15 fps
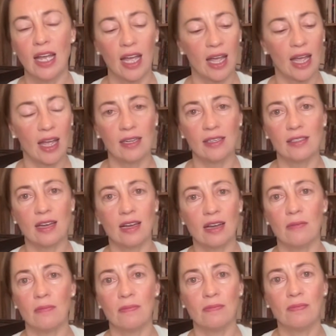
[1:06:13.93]

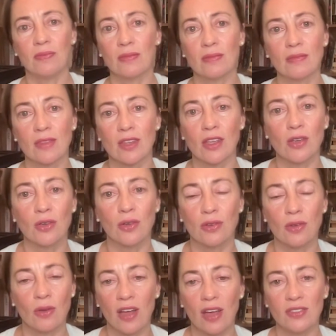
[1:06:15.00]
And
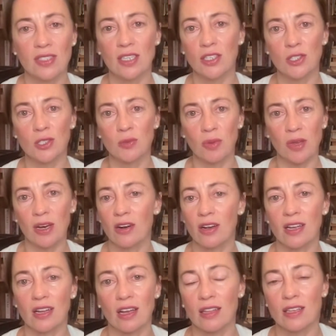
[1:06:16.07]
you have such
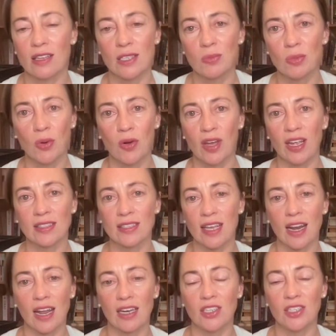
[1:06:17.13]
spirit on these points,
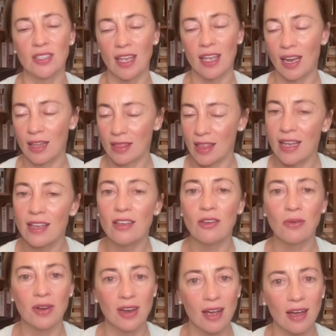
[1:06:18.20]
and I just can't thank
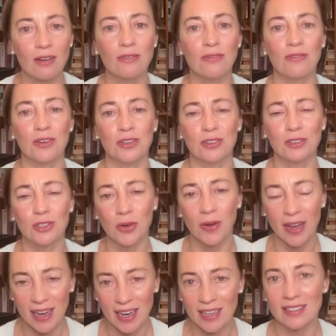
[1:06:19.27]
you enough for
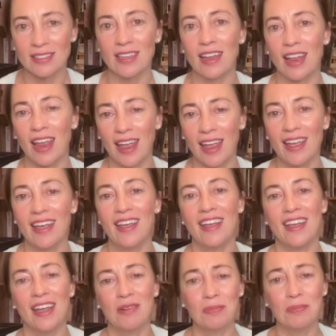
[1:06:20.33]
joining us today.
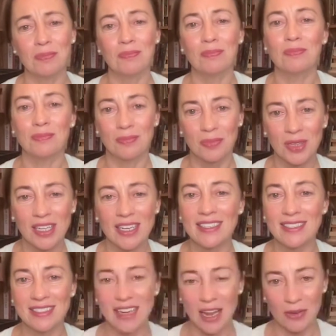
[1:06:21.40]
And
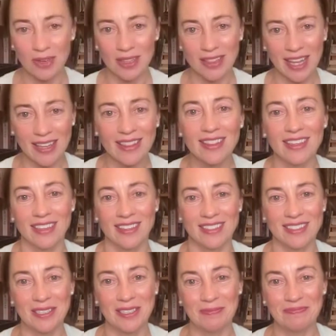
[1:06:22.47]
please stay
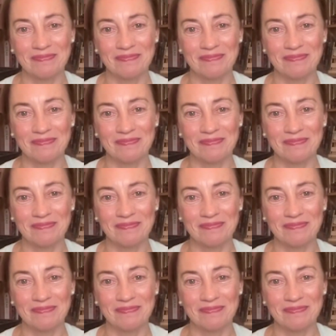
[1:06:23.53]
relentless.